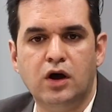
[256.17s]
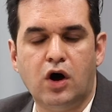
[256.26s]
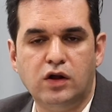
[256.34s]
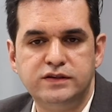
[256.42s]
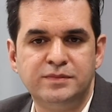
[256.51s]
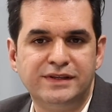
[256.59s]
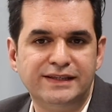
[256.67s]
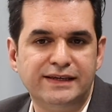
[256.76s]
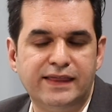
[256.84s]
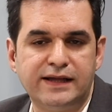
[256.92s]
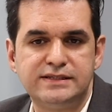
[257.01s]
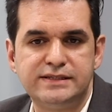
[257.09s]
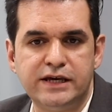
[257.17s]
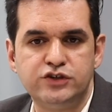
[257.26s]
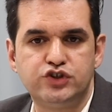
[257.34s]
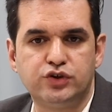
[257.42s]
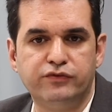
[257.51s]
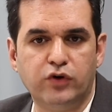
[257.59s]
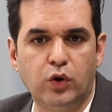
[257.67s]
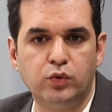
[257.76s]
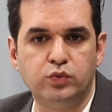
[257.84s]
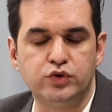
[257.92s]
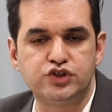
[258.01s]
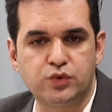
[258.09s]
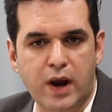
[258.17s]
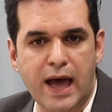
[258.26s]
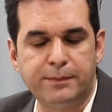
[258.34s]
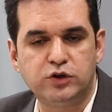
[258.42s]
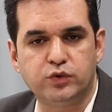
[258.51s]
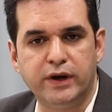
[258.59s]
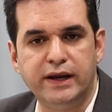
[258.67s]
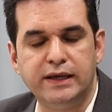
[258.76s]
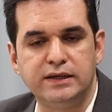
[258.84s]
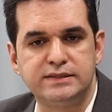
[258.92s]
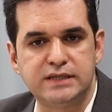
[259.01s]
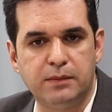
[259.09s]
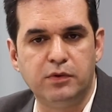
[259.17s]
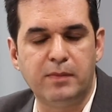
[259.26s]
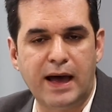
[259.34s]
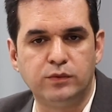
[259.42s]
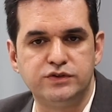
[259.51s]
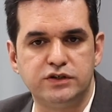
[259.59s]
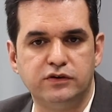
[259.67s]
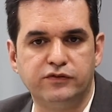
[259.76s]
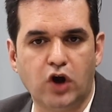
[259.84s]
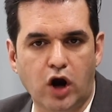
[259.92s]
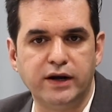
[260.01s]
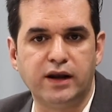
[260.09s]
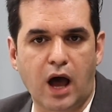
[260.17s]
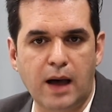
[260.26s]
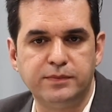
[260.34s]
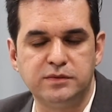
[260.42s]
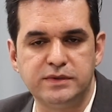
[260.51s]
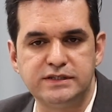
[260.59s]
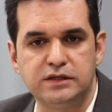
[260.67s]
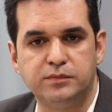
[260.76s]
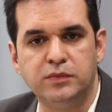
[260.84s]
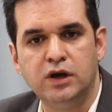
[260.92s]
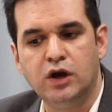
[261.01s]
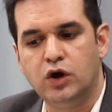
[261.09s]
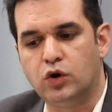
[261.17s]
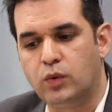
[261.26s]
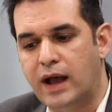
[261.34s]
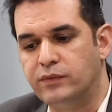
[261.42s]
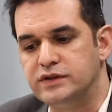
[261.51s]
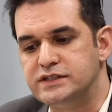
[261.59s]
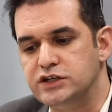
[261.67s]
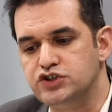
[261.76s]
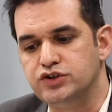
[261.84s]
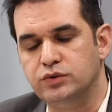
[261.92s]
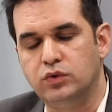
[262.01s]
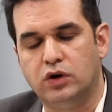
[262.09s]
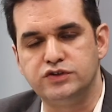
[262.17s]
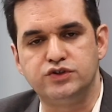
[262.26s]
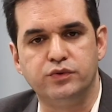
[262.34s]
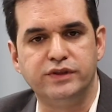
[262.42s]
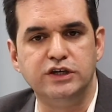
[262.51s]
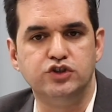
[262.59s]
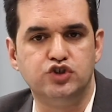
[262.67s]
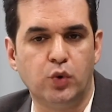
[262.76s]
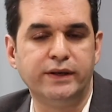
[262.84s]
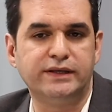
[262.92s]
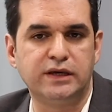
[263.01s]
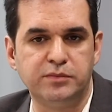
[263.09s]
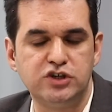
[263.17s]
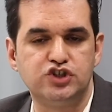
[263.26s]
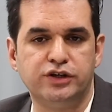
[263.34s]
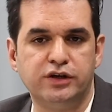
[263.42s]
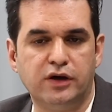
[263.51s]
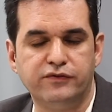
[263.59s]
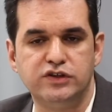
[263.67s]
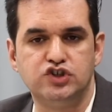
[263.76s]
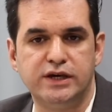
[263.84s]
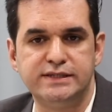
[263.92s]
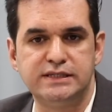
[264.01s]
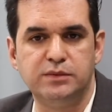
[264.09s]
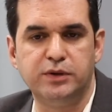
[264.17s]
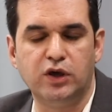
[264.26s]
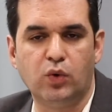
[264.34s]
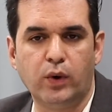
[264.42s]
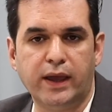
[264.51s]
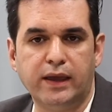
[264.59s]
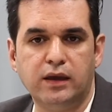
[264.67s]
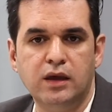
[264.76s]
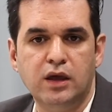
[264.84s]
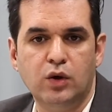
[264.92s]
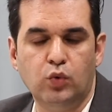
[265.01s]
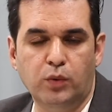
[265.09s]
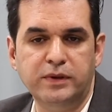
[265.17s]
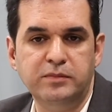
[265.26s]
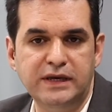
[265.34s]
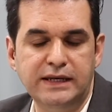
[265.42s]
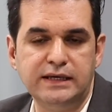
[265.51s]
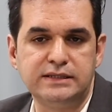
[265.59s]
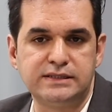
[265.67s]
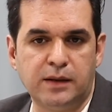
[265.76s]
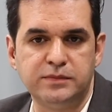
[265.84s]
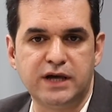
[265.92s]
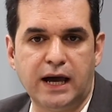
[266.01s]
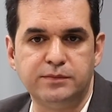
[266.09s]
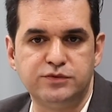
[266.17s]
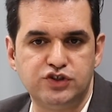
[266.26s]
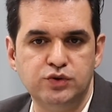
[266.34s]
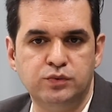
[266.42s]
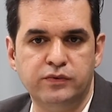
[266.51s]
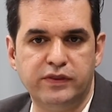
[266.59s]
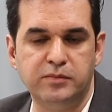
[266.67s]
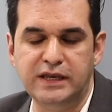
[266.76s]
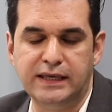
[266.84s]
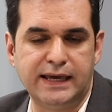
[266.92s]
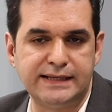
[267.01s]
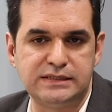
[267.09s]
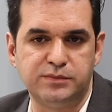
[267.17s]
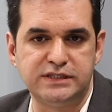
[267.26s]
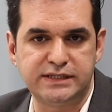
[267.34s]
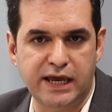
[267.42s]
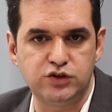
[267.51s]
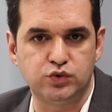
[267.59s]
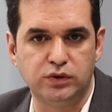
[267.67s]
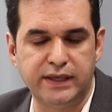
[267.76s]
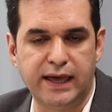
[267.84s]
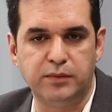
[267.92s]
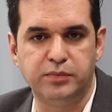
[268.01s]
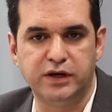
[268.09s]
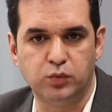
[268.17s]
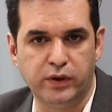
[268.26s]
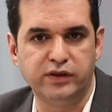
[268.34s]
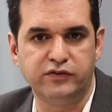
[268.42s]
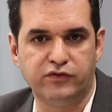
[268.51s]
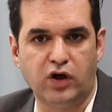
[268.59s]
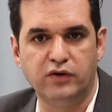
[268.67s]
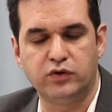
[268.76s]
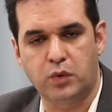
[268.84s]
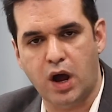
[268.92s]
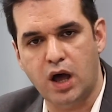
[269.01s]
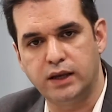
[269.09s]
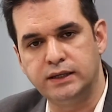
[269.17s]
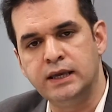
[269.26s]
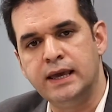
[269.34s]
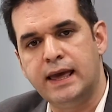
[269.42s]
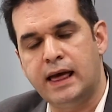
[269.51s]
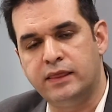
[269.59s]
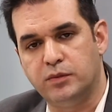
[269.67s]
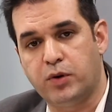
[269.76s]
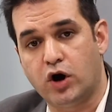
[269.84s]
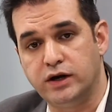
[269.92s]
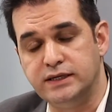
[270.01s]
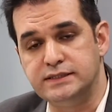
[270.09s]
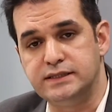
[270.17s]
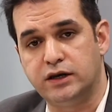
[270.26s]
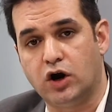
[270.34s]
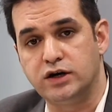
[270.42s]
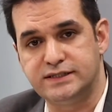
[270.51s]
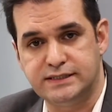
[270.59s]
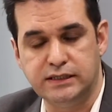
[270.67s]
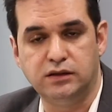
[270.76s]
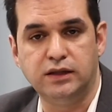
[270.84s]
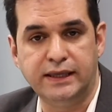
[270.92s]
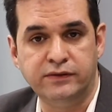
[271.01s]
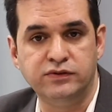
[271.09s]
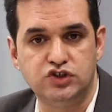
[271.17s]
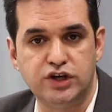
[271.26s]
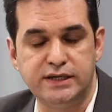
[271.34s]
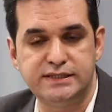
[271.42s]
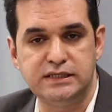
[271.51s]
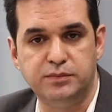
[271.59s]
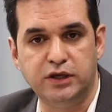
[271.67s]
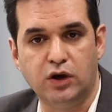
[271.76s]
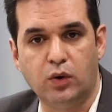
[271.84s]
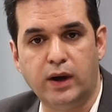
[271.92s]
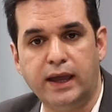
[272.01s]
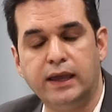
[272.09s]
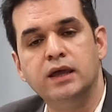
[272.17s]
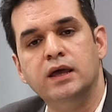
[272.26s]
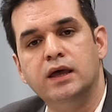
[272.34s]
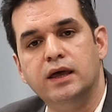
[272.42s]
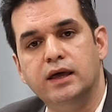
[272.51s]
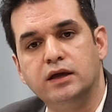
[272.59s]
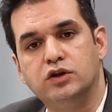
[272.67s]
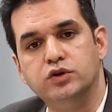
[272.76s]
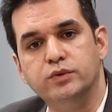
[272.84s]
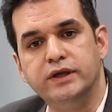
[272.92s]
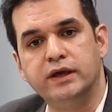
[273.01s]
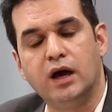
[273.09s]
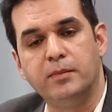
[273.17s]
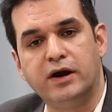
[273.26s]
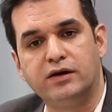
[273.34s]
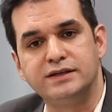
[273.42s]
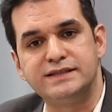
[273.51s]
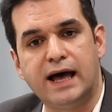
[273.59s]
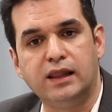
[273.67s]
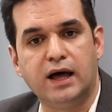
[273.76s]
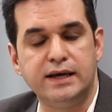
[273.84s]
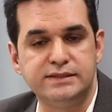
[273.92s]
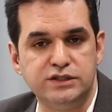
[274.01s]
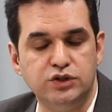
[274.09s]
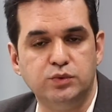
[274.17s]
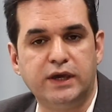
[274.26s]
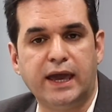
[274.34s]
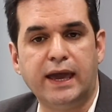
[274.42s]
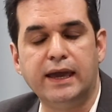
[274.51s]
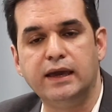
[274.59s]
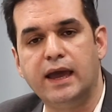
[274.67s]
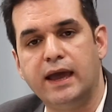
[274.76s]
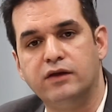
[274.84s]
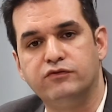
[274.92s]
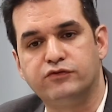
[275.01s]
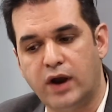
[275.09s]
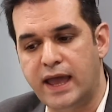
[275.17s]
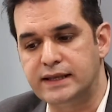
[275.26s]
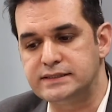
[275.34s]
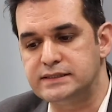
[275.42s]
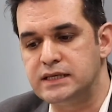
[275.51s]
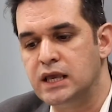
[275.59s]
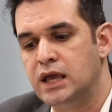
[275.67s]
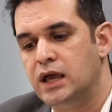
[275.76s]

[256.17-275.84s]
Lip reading: Ultimately, that censure vote was scrapped, creating some amount of guarded optimism around this issue. Also, the Joint Commission of the JCPOA will be meeting sometime soon. The meeting hasn't been scheduled yet, but it will involve Iran and the parties that are still in the JCPOA, including America's allies, the UK and France.